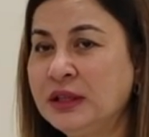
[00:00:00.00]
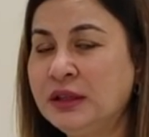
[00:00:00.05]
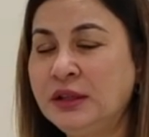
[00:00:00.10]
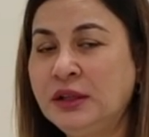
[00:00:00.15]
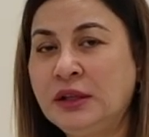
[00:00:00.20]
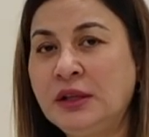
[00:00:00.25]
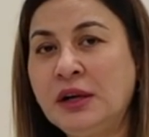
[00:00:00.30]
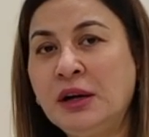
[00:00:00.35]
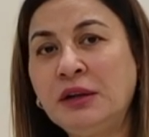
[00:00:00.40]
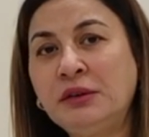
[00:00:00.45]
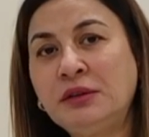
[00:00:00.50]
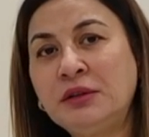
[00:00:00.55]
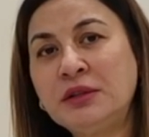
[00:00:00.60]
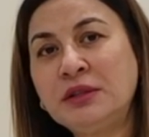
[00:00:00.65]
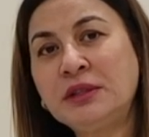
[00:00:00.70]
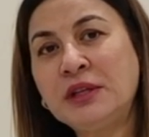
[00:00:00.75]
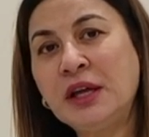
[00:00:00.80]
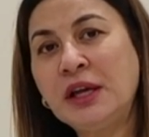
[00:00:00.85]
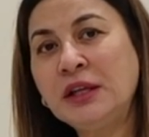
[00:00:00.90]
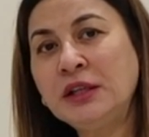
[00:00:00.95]
and they didn't
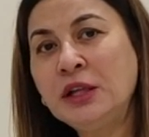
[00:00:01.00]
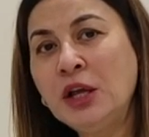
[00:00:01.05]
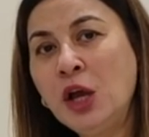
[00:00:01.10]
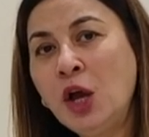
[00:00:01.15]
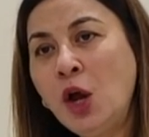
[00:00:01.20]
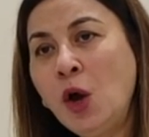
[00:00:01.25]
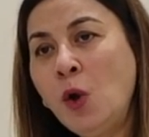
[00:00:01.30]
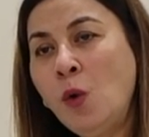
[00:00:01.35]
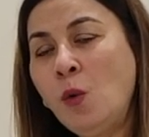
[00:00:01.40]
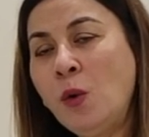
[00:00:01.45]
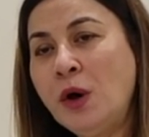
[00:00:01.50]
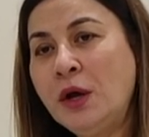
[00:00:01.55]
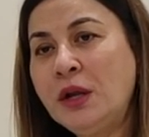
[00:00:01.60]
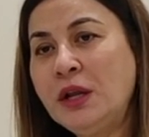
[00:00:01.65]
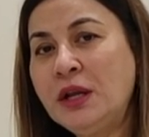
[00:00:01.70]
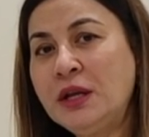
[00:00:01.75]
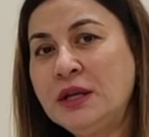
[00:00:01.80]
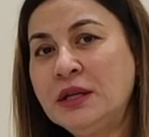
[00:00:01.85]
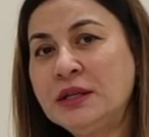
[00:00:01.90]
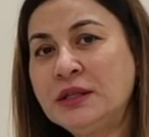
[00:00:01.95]
understand what
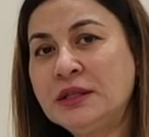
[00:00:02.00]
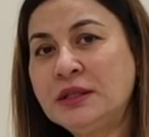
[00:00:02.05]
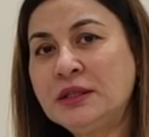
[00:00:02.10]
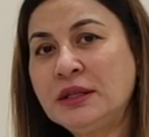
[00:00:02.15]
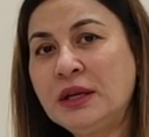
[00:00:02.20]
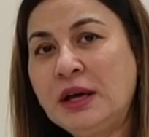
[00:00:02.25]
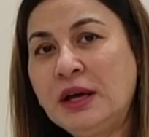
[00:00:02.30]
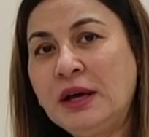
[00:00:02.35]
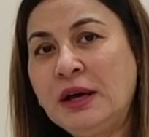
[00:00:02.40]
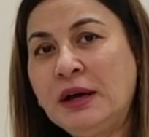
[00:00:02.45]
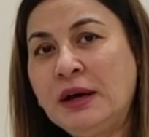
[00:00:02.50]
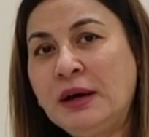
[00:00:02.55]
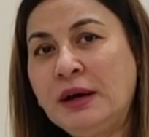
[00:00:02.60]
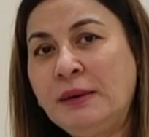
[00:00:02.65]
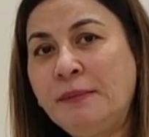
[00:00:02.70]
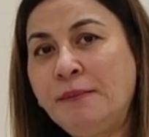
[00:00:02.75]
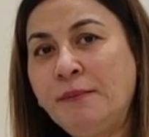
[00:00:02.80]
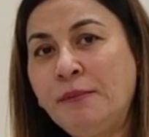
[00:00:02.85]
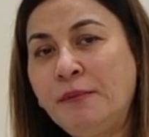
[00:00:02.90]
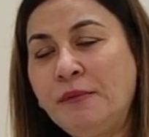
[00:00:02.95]
is the